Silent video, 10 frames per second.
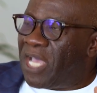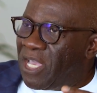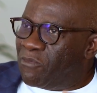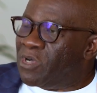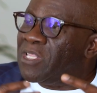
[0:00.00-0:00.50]

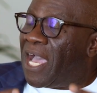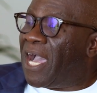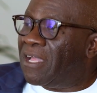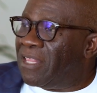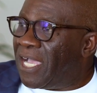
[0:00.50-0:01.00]
will
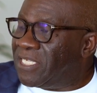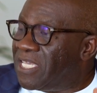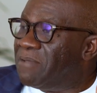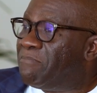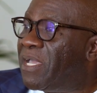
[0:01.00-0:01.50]
highlight
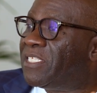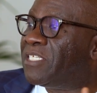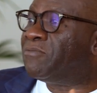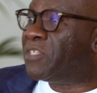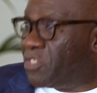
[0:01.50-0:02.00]

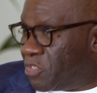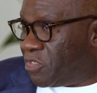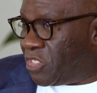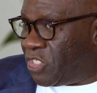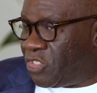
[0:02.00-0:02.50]
impending risk
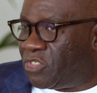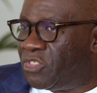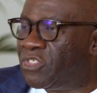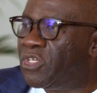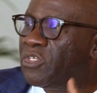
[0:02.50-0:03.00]

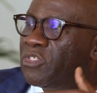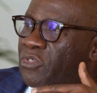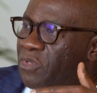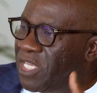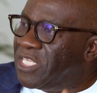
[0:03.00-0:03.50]
conditions.
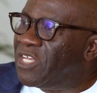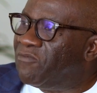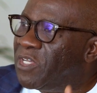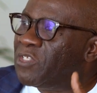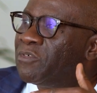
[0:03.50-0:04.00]
So
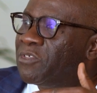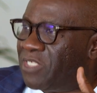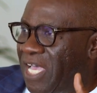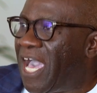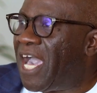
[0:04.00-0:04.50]
individuals
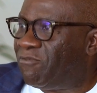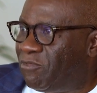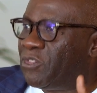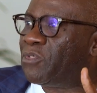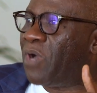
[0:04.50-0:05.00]
have
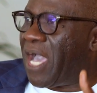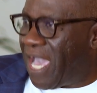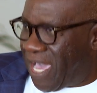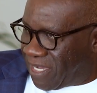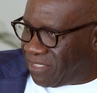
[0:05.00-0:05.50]
to
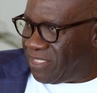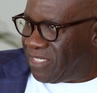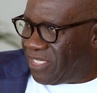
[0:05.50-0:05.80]
act.